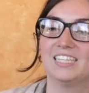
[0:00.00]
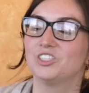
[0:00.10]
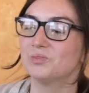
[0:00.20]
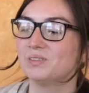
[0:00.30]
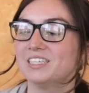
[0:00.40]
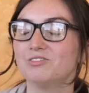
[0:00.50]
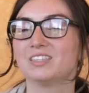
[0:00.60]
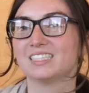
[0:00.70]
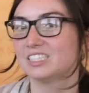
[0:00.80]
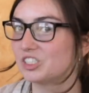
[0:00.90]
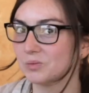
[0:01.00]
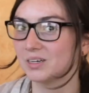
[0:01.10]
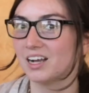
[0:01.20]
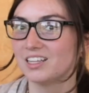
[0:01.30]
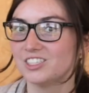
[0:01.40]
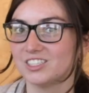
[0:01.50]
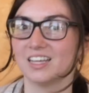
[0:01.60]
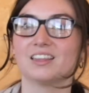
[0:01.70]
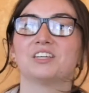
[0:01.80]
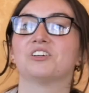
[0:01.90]
I still believe with this terminology
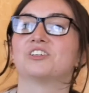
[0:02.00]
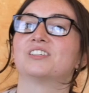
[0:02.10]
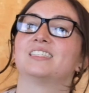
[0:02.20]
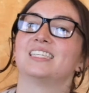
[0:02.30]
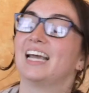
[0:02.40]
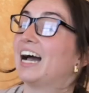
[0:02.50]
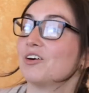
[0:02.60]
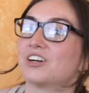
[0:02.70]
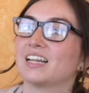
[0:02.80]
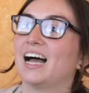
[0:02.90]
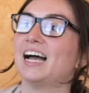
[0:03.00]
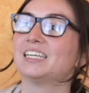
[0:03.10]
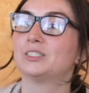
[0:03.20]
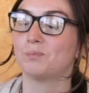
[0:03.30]
that there is the hourglass,